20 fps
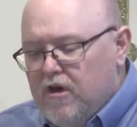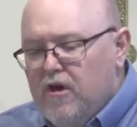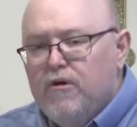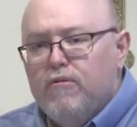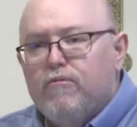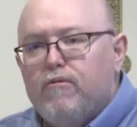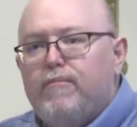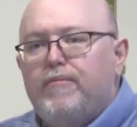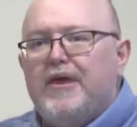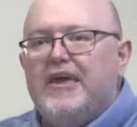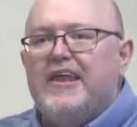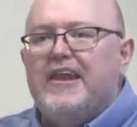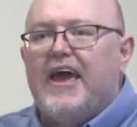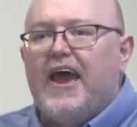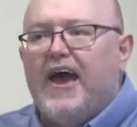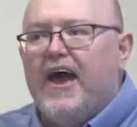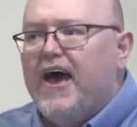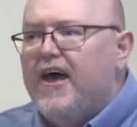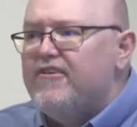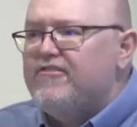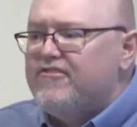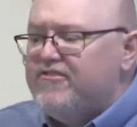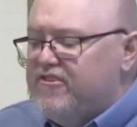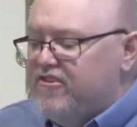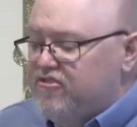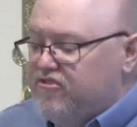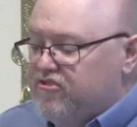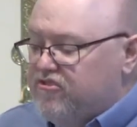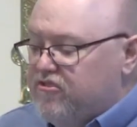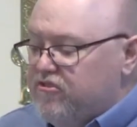We're being asked to
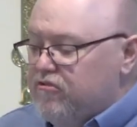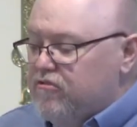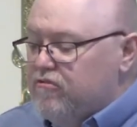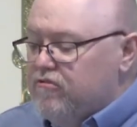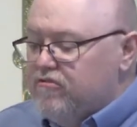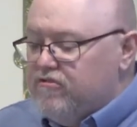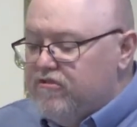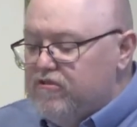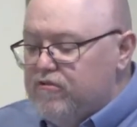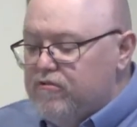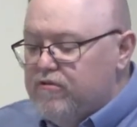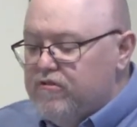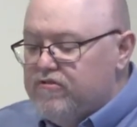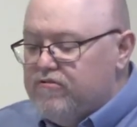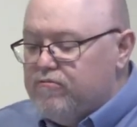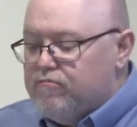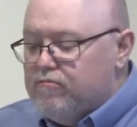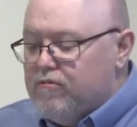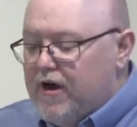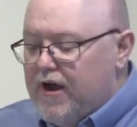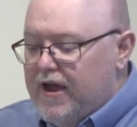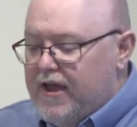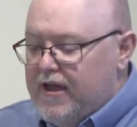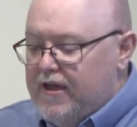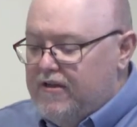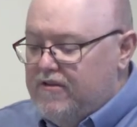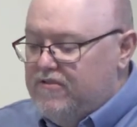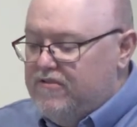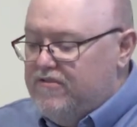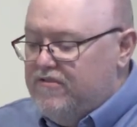choose who is
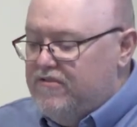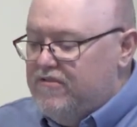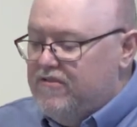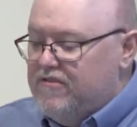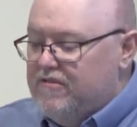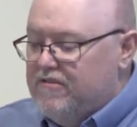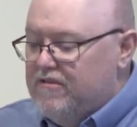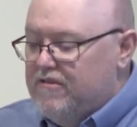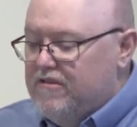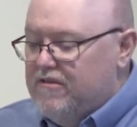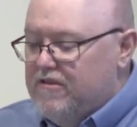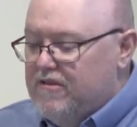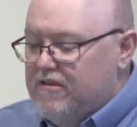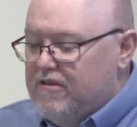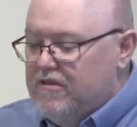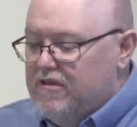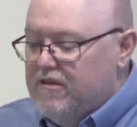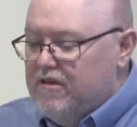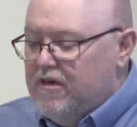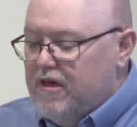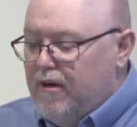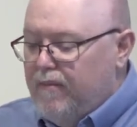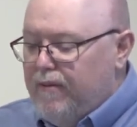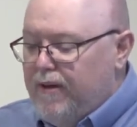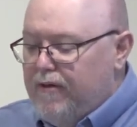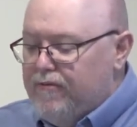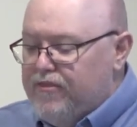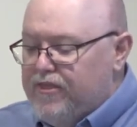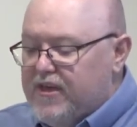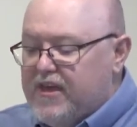right
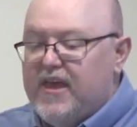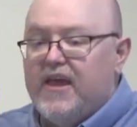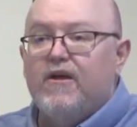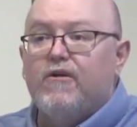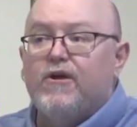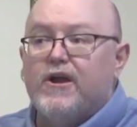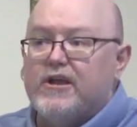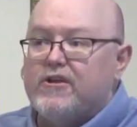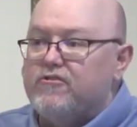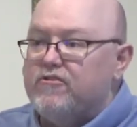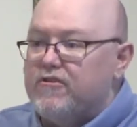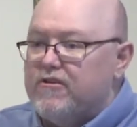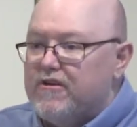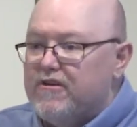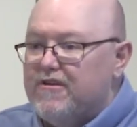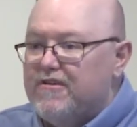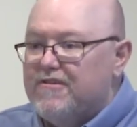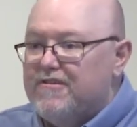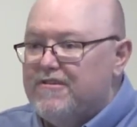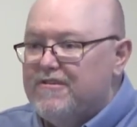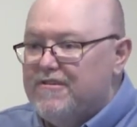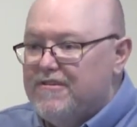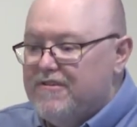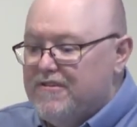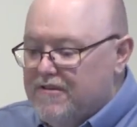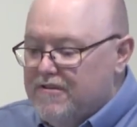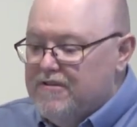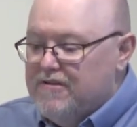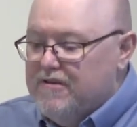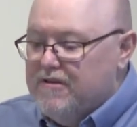about the character
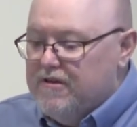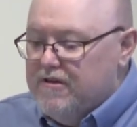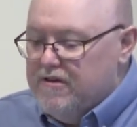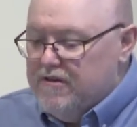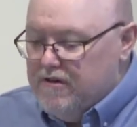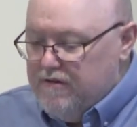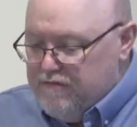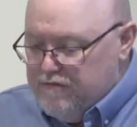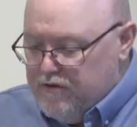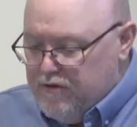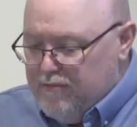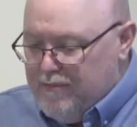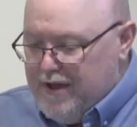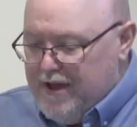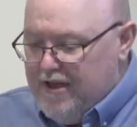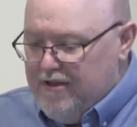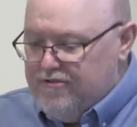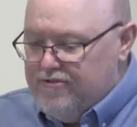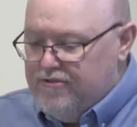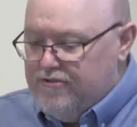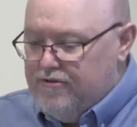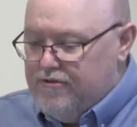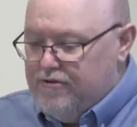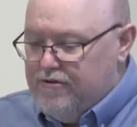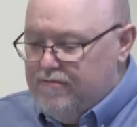of their master.